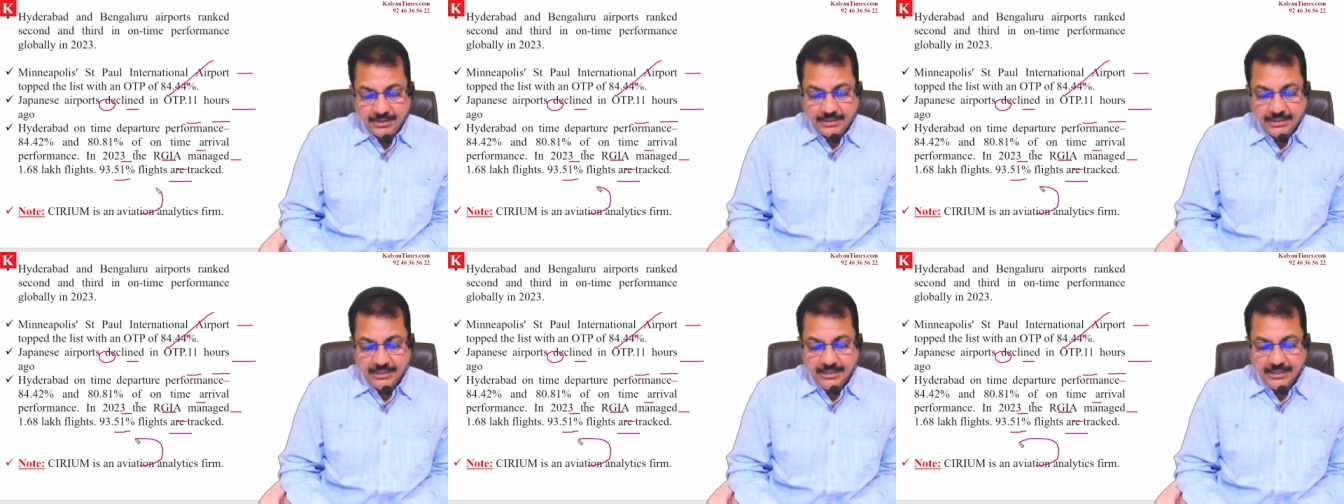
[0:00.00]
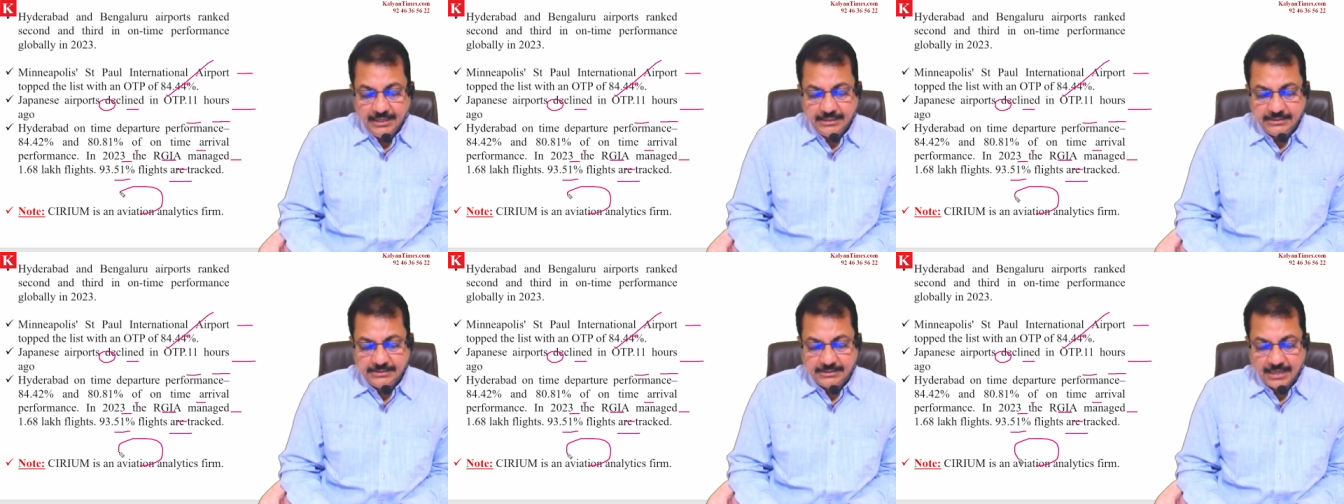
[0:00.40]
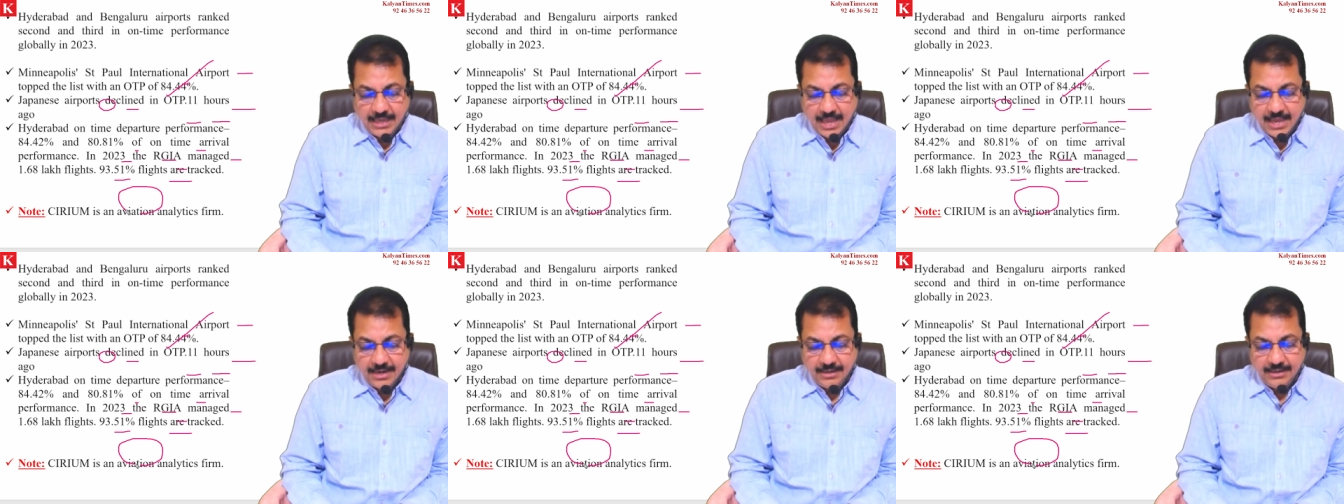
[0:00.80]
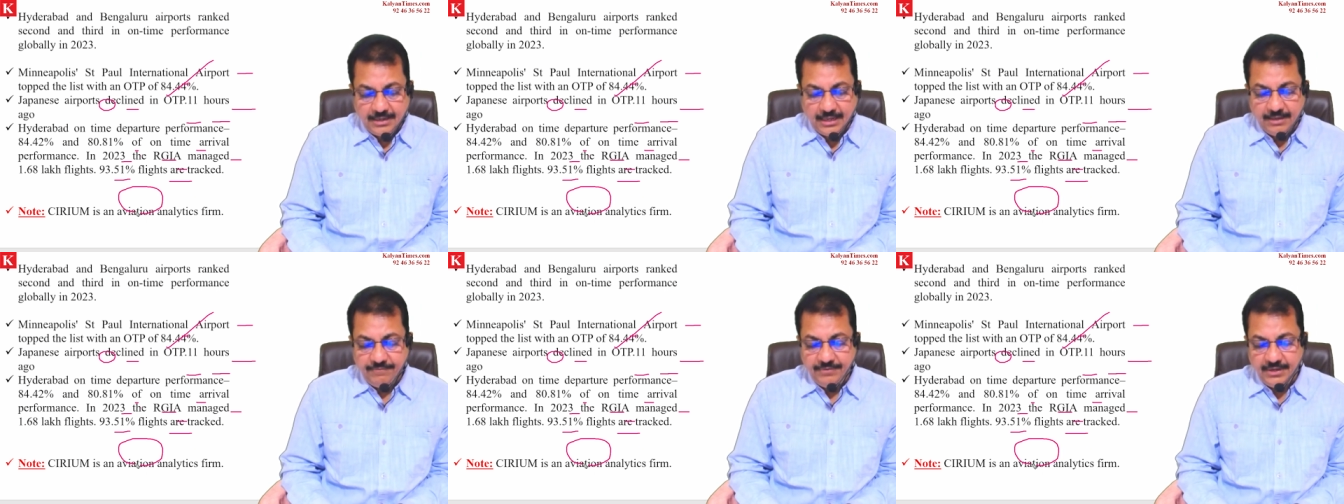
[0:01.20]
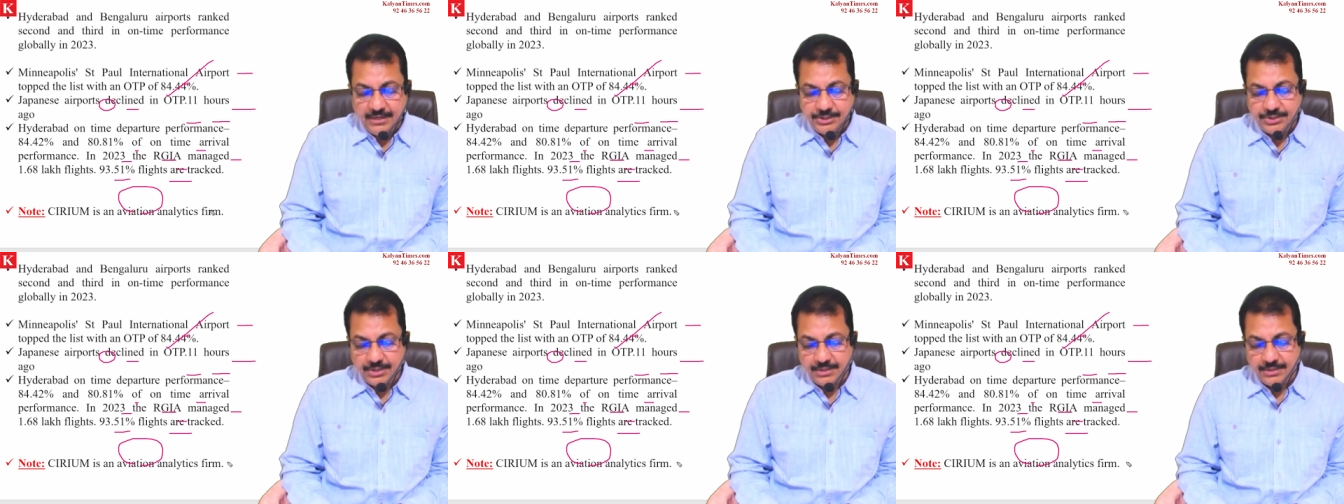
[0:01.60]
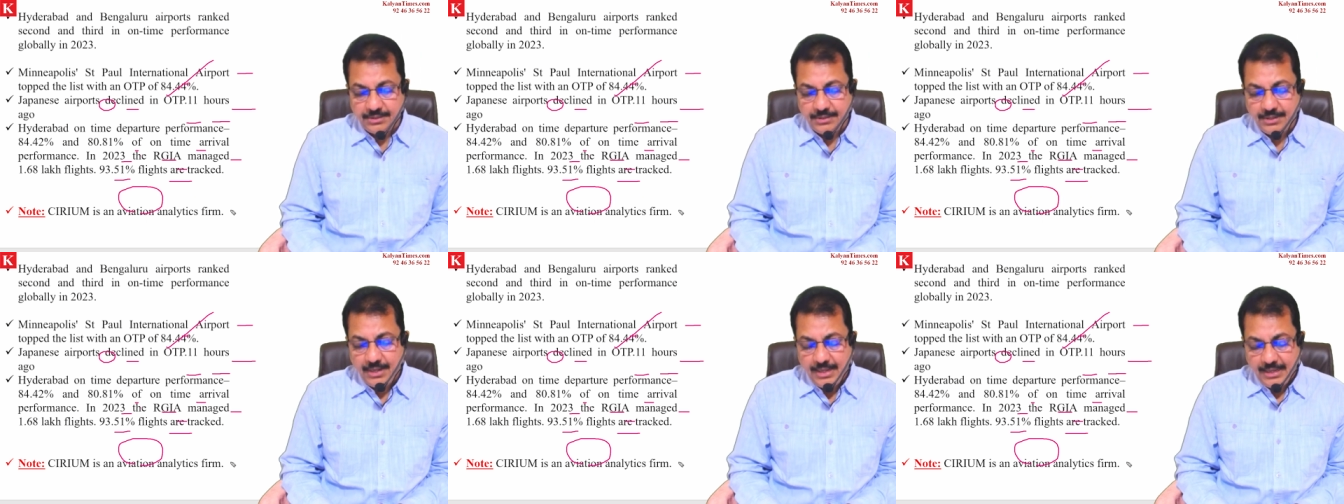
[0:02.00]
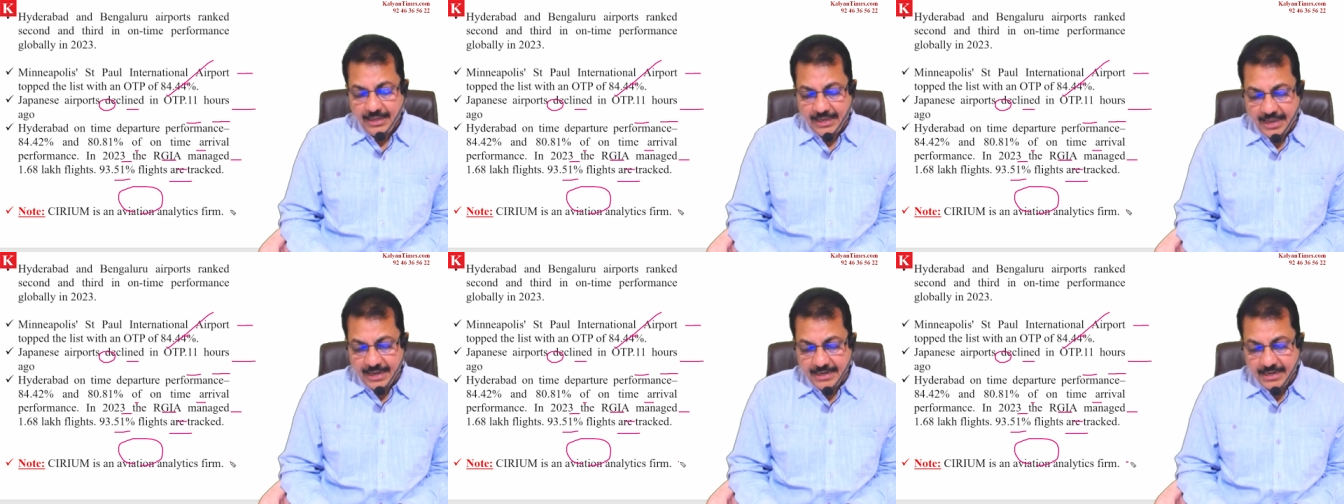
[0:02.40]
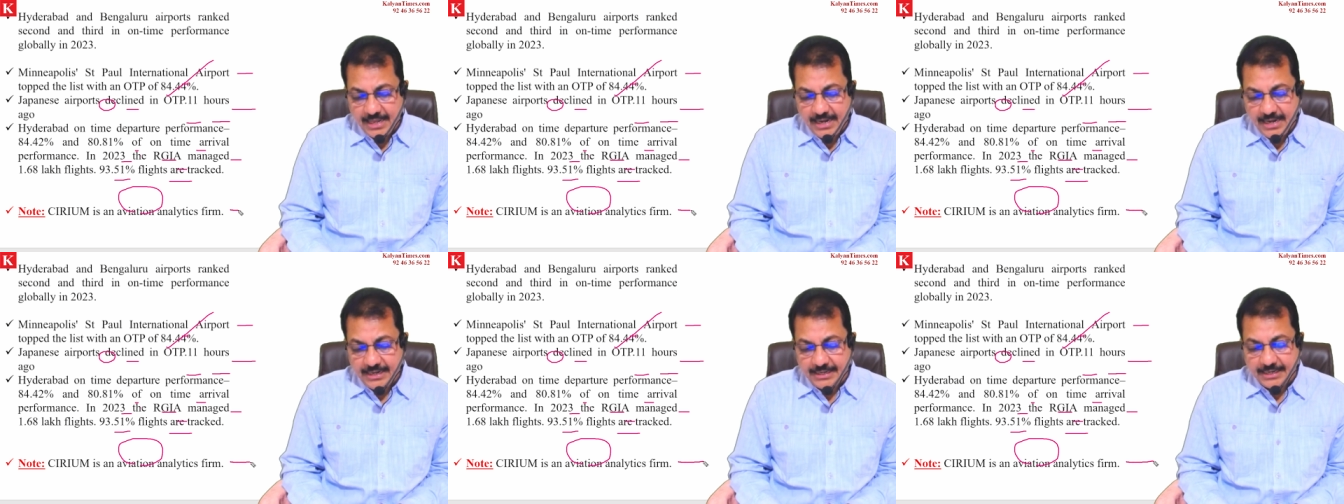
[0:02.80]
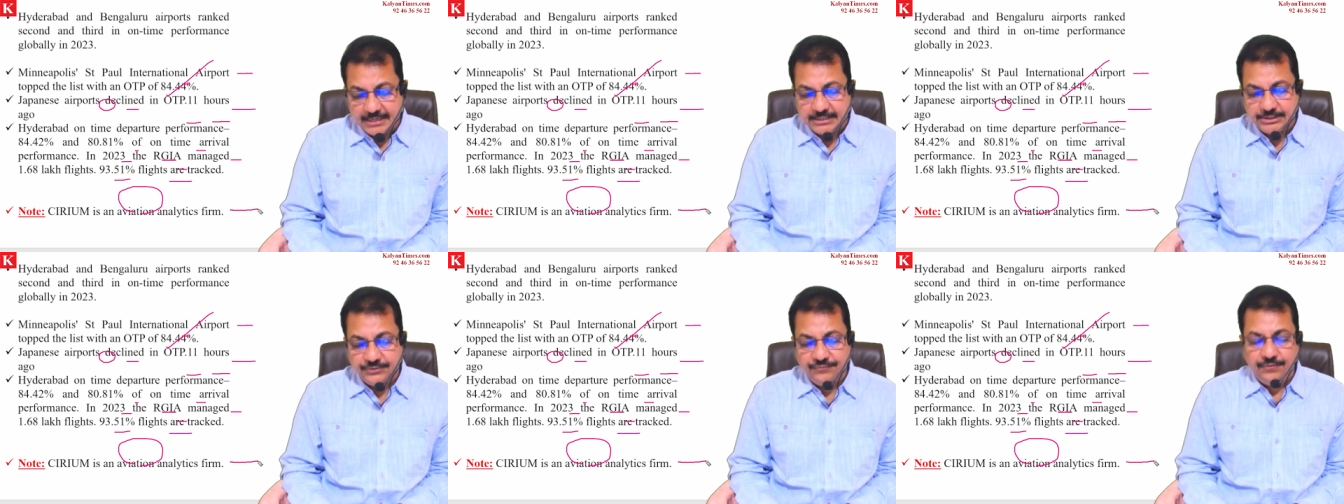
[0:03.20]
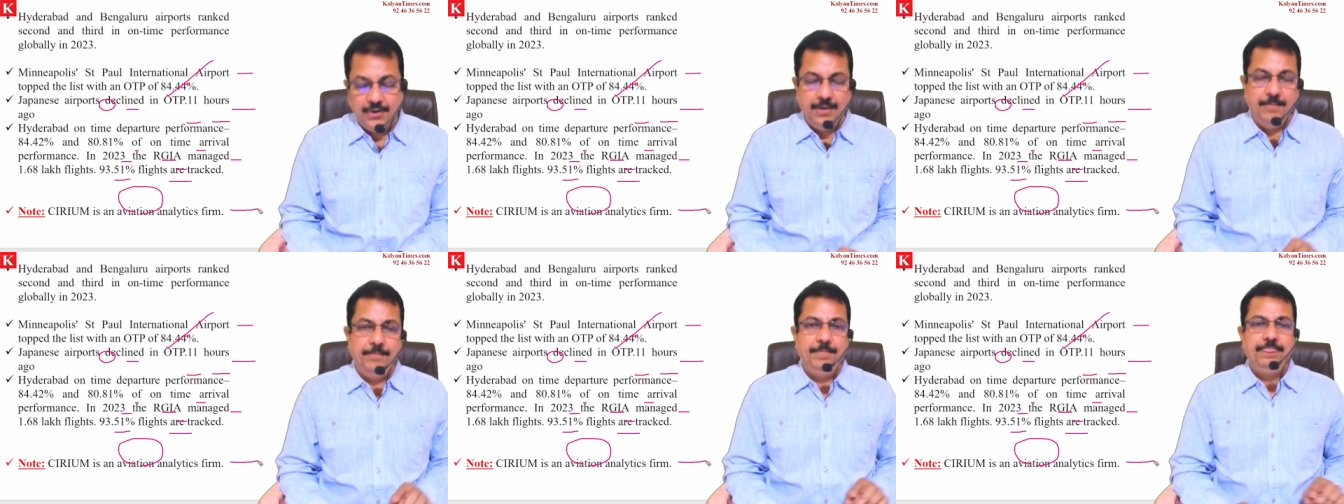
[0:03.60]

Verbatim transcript: is an aviation analytics firm.